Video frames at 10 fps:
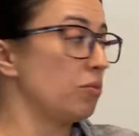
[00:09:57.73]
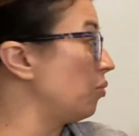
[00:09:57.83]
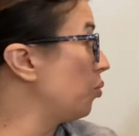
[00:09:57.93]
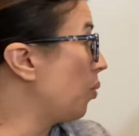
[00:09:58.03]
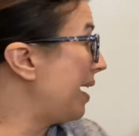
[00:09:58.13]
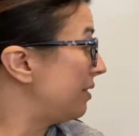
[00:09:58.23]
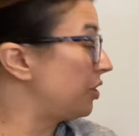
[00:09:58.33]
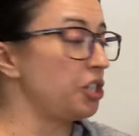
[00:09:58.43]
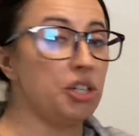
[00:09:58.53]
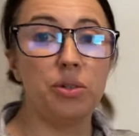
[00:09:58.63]
write
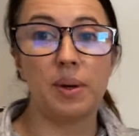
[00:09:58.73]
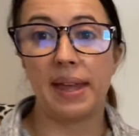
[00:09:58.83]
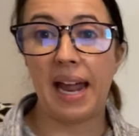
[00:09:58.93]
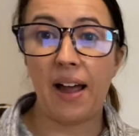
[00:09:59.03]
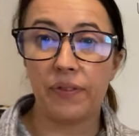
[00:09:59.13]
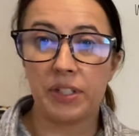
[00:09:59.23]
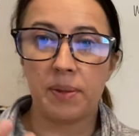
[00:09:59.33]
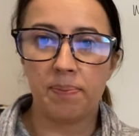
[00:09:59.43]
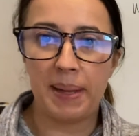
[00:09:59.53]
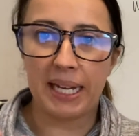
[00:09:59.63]
two and then have to
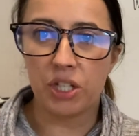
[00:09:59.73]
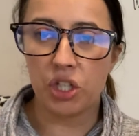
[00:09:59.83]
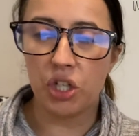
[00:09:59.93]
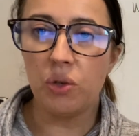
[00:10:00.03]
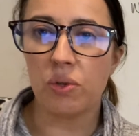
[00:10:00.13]
pick and choose